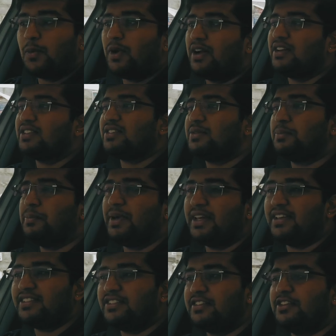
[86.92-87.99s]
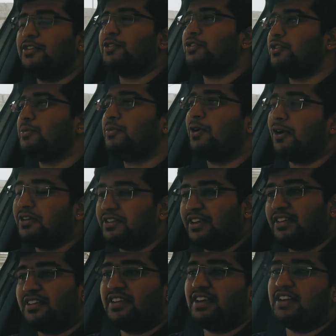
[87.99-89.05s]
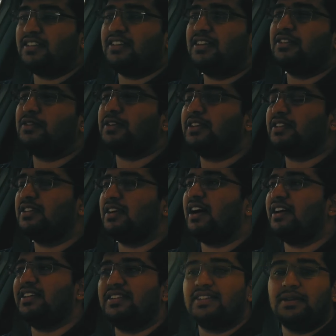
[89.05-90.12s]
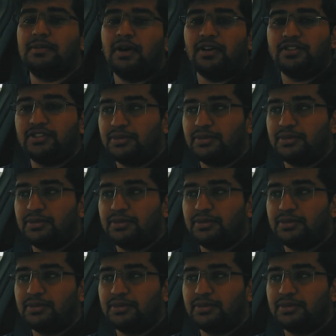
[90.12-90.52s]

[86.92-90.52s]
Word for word: world's biggest YouTube content creator with the highest amount of